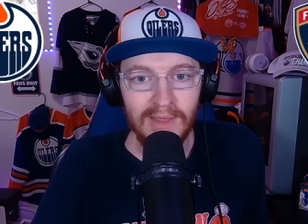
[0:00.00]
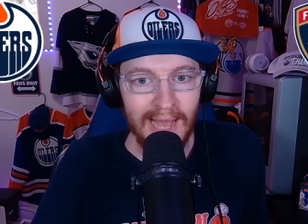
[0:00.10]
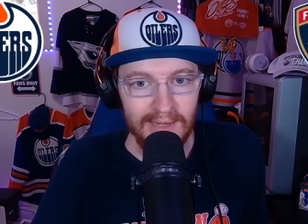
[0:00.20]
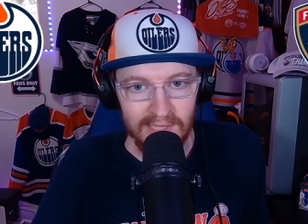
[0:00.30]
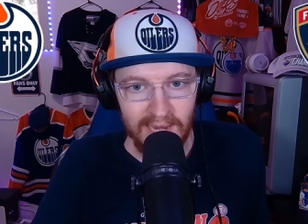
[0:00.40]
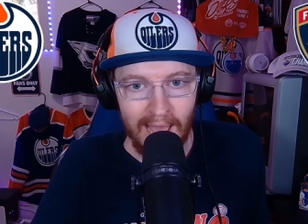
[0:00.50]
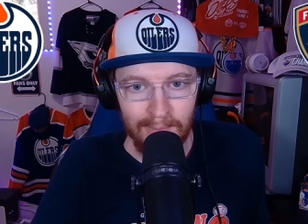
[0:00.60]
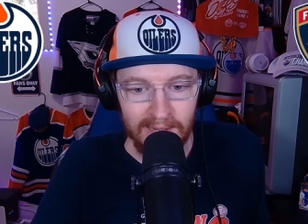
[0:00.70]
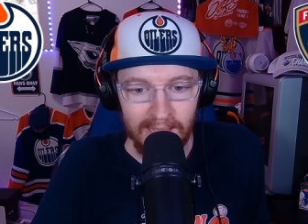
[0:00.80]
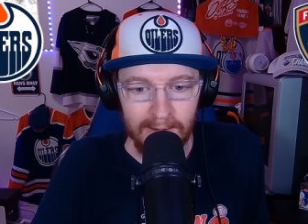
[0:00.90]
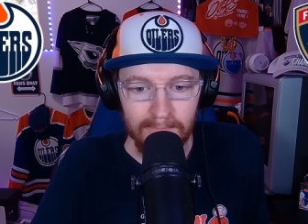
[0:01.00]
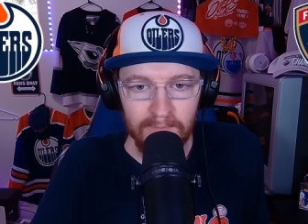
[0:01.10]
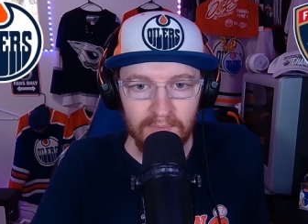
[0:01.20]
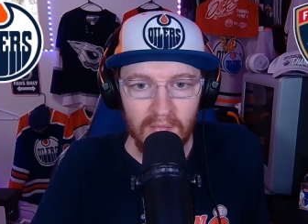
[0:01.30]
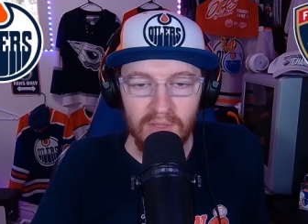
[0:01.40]
that doesn't happen again?
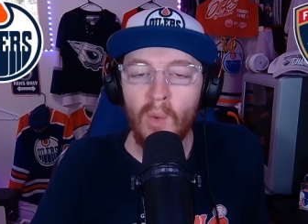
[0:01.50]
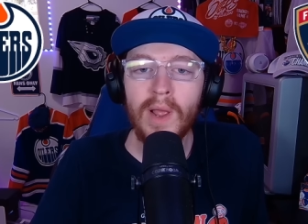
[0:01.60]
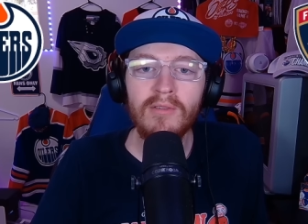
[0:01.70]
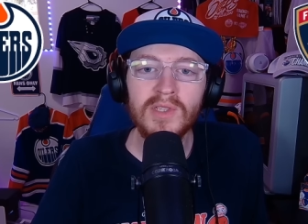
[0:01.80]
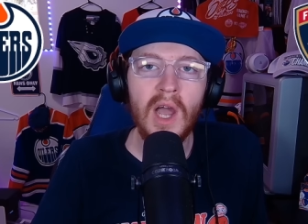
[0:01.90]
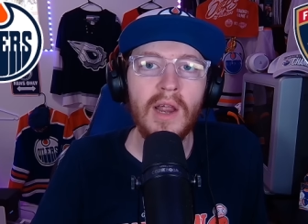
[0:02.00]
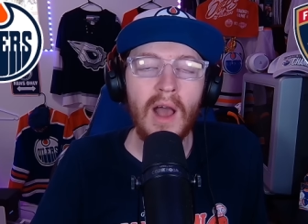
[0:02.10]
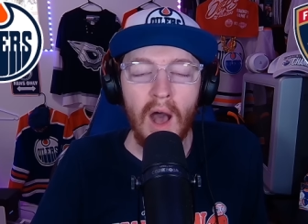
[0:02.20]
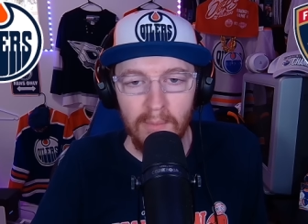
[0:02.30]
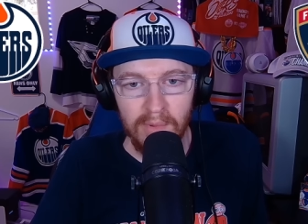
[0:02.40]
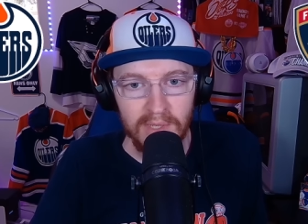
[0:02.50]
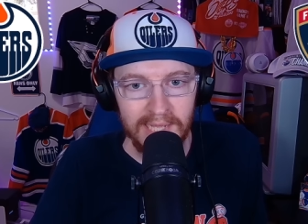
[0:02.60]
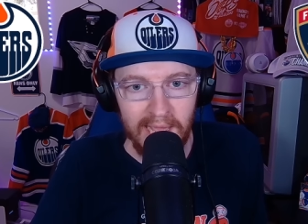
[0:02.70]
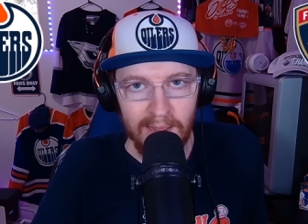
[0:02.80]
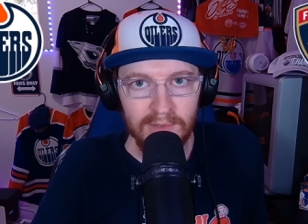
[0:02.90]
The Oilers got humbled
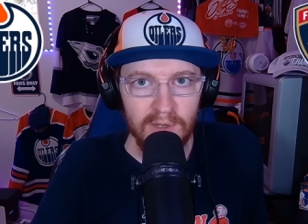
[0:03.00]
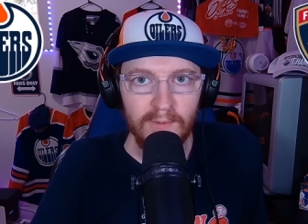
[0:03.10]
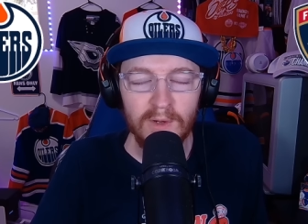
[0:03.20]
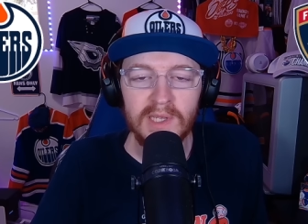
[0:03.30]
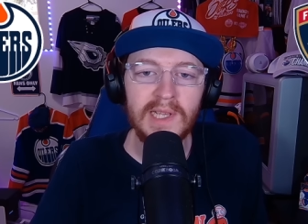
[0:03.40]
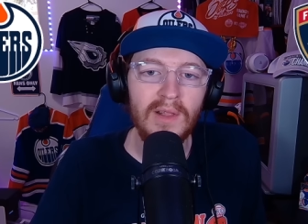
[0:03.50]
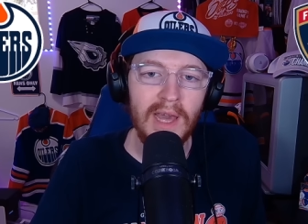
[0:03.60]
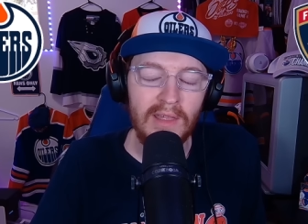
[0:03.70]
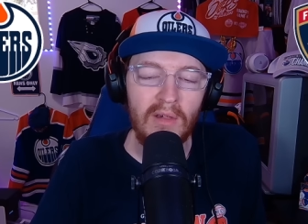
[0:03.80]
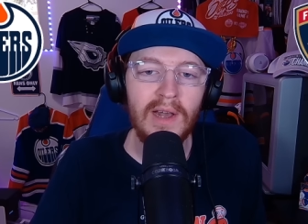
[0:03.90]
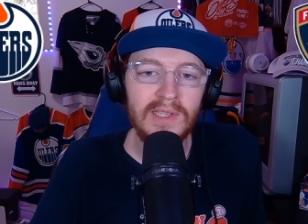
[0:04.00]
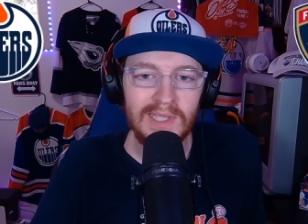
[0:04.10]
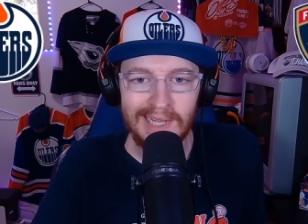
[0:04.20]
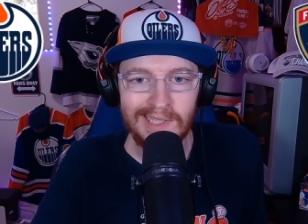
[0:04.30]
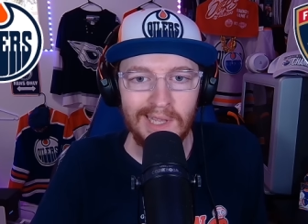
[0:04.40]
in game 2 versus LA. They
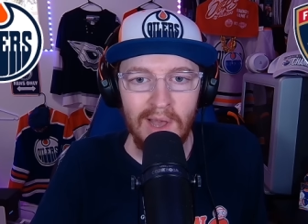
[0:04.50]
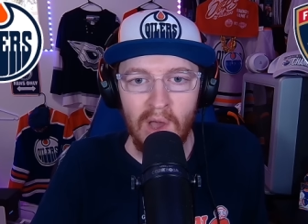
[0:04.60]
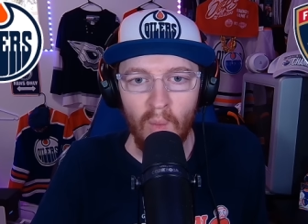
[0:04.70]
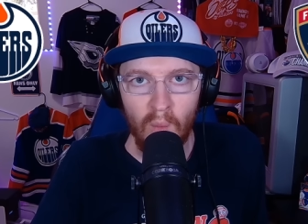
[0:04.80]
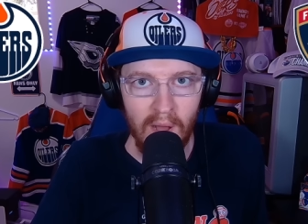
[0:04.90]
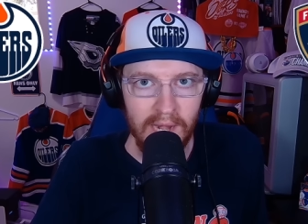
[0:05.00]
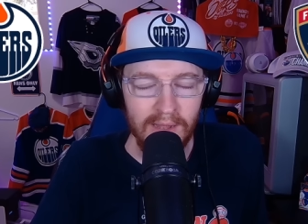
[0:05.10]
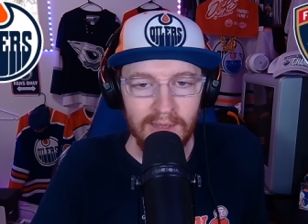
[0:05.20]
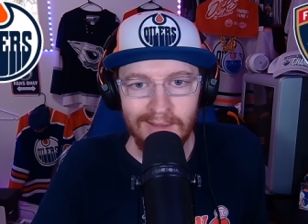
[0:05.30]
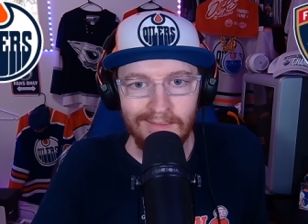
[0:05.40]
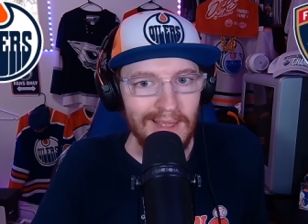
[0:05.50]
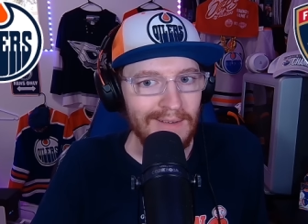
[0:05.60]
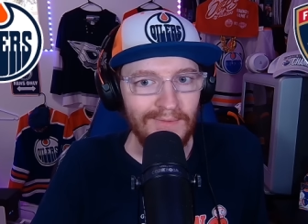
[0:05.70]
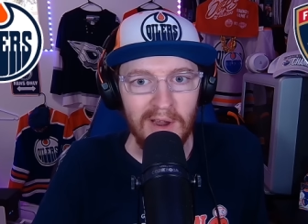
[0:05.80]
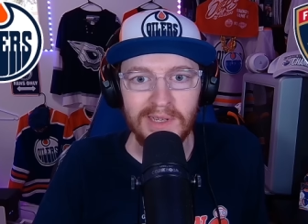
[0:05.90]
lost 6-1
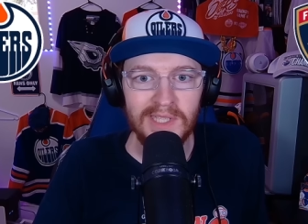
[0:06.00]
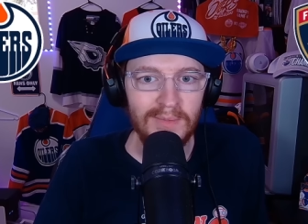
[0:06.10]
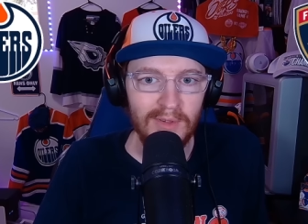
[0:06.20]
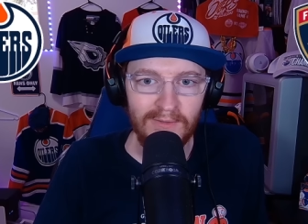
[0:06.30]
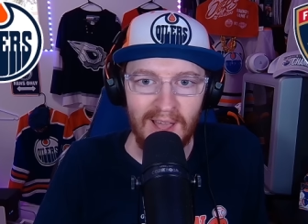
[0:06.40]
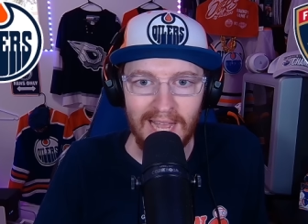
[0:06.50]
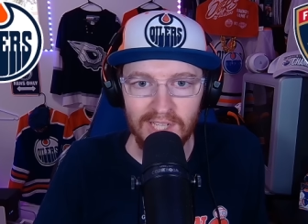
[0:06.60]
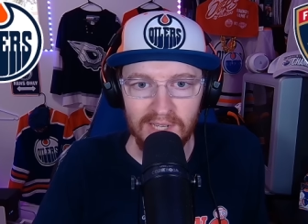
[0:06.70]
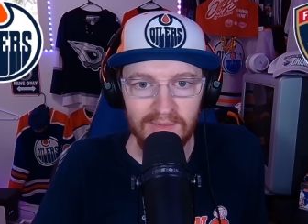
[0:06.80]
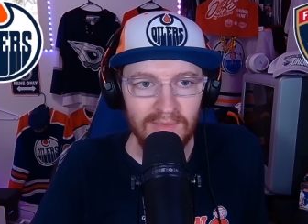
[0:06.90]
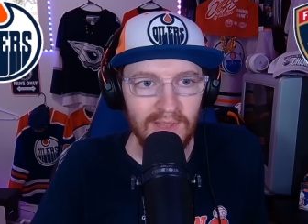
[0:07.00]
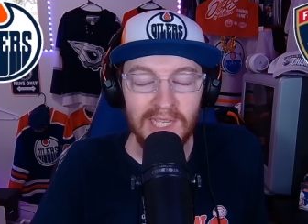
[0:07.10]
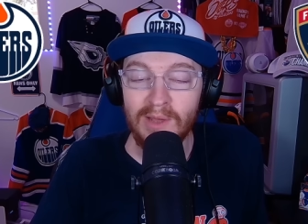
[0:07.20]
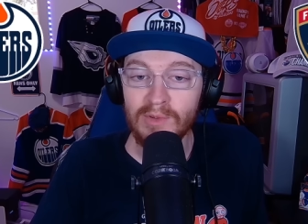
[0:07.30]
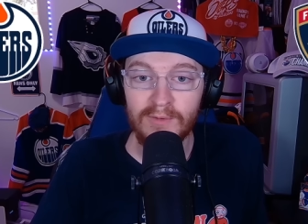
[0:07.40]
in very similar fashion. The
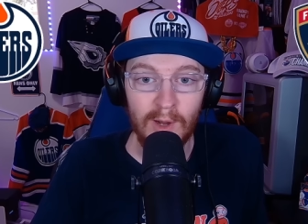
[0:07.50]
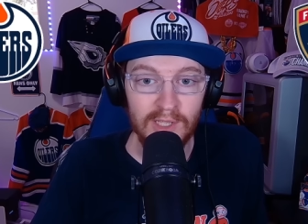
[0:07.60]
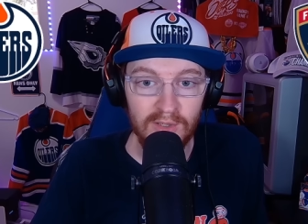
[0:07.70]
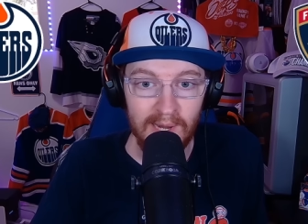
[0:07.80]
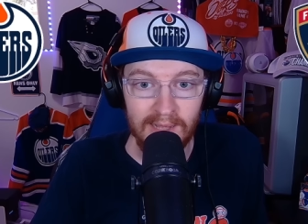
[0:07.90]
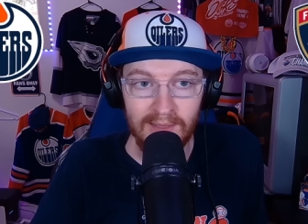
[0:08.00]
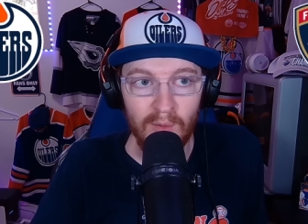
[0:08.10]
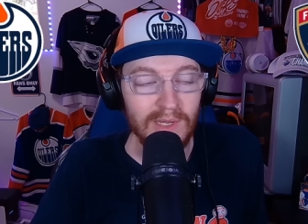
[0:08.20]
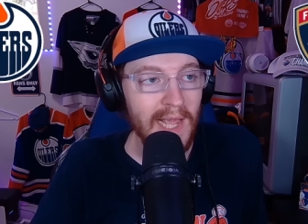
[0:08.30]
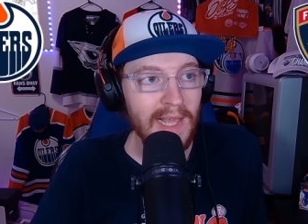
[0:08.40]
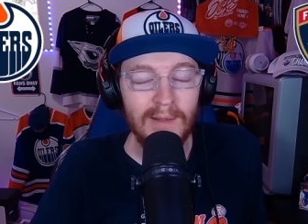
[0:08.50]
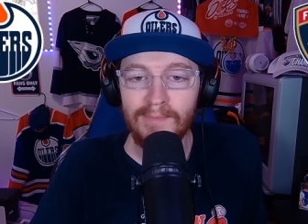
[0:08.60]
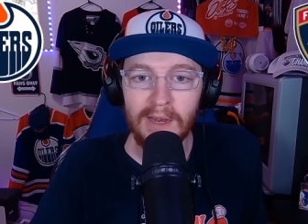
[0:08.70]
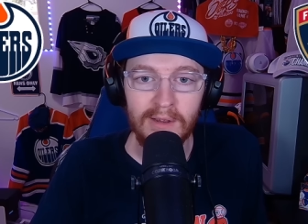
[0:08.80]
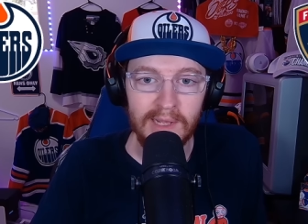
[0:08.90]
team was frustrated. They were taking
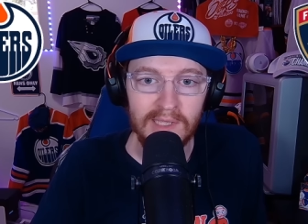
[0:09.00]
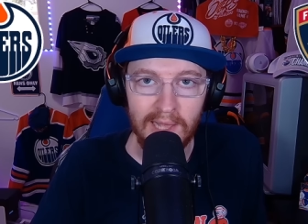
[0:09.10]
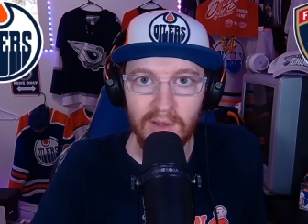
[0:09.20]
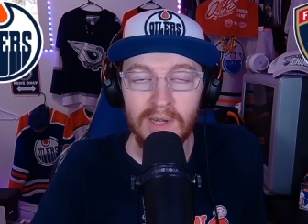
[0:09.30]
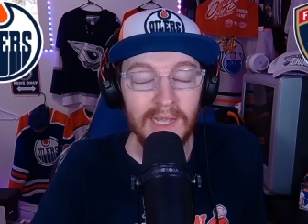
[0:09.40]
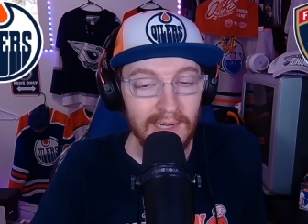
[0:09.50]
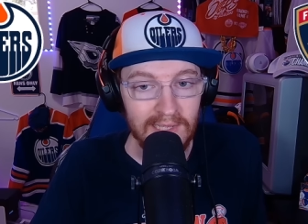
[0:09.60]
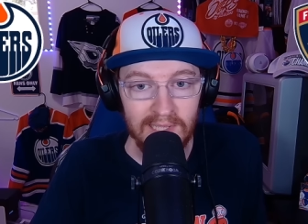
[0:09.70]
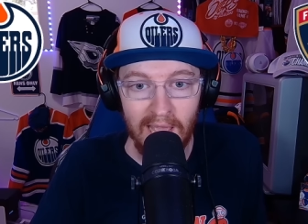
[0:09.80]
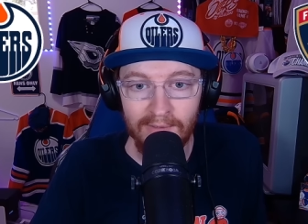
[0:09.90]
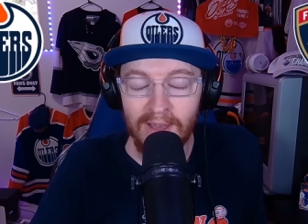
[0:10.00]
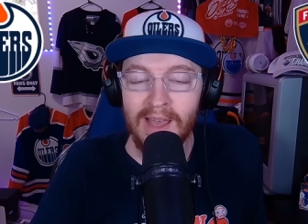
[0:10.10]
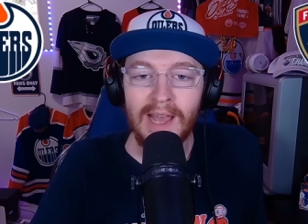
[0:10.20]
penalties. They couldn't get a save.